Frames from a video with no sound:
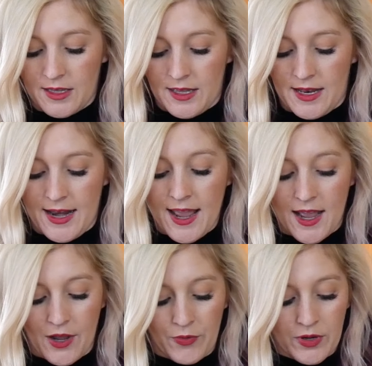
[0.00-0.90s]
And
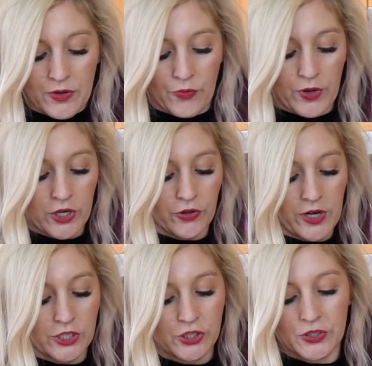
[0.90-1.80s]
now we are
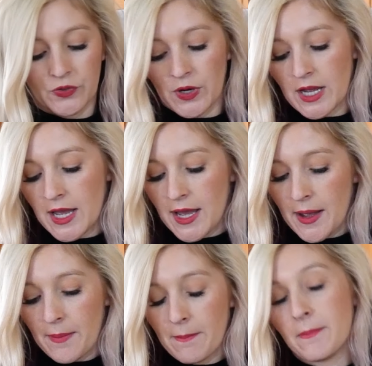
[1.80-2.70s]
going to
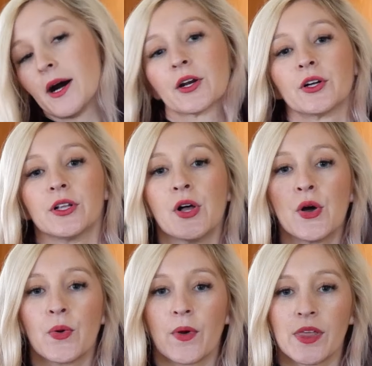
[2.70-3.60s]
muddle
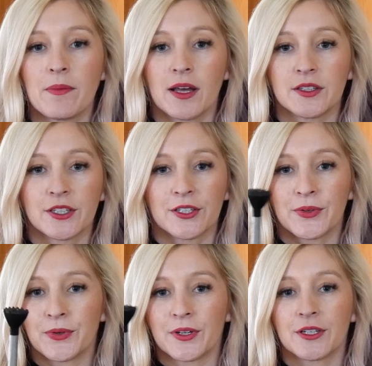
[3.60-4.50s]
with a muddler
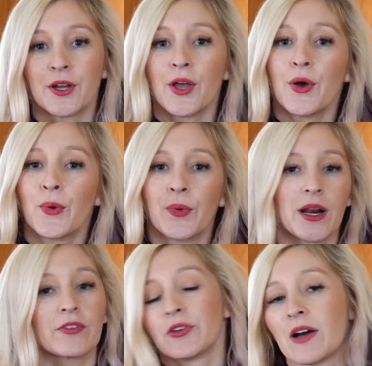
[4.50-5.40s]
or
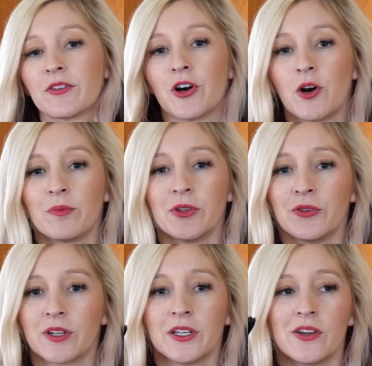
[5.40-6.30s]
whatever you have at home.
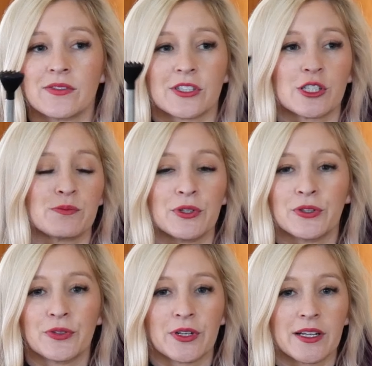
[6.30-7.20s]
You can use a
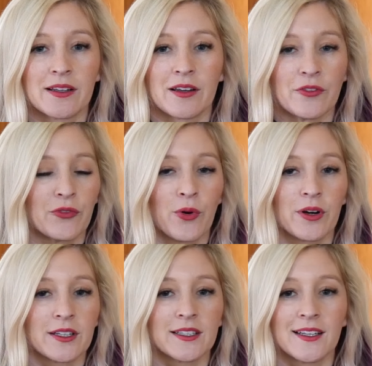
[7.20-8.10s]
spoon, a
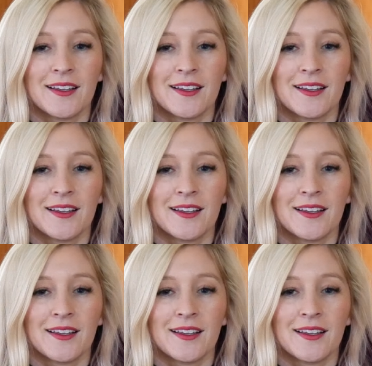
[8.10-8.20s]
fork.